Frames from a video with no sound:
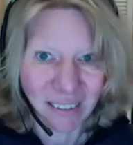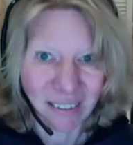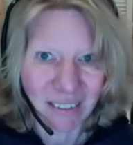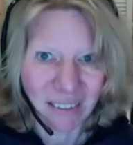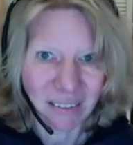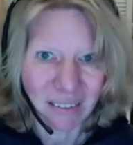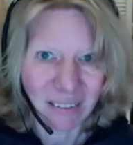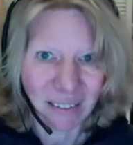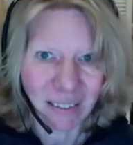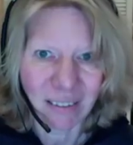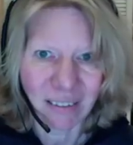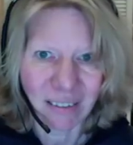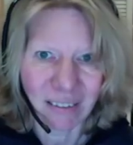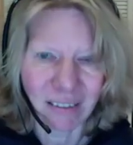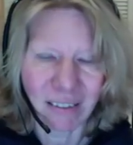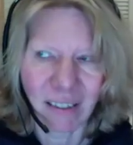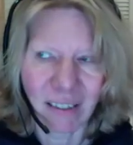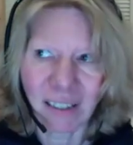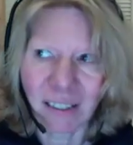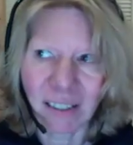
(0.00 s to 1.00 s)
It's like,
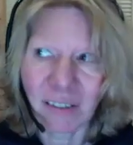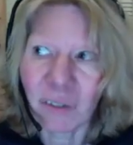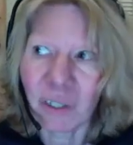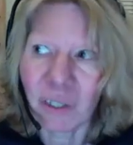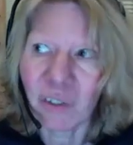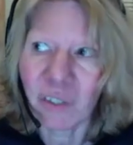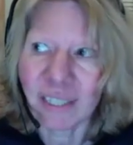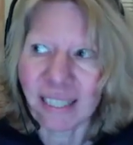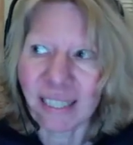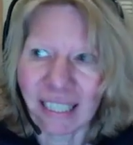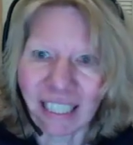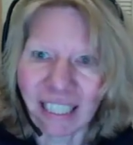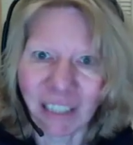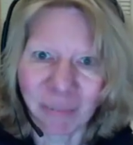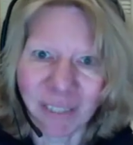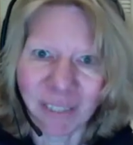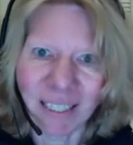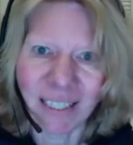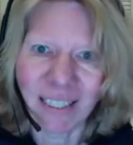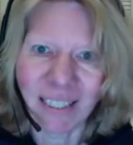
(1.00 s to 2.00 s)
are you all kidding
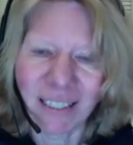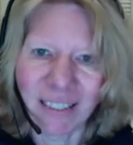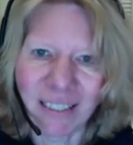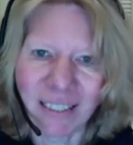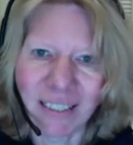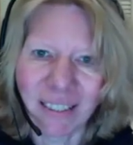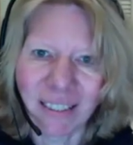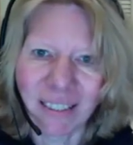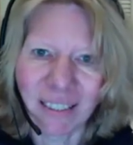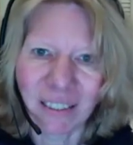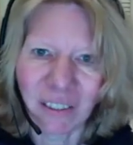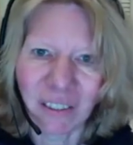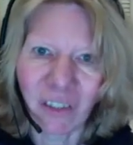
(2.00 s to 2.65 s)
me? You know,